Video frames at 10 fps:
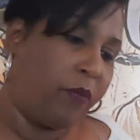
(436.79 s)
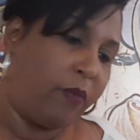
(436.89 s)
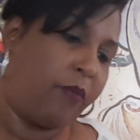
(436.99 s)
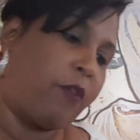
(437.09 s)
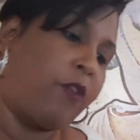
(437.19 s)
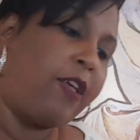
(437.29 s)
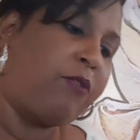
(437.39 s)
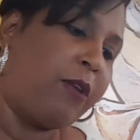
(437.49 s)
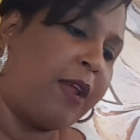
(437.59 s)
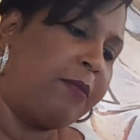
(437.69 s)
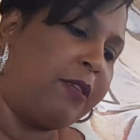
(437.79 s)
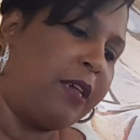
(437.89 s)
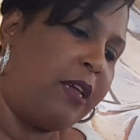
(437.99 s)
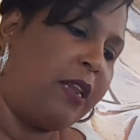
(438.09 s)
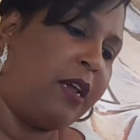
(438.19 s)
Because that's what I'm
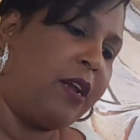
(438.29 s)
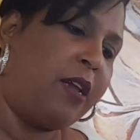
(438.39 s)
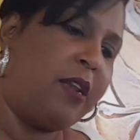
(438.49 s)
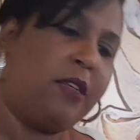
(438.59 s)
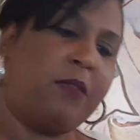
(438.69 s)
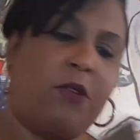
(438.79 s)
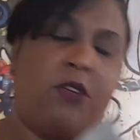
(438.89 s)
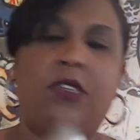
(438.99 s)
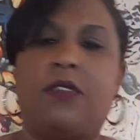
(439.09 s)
seeing here in this person's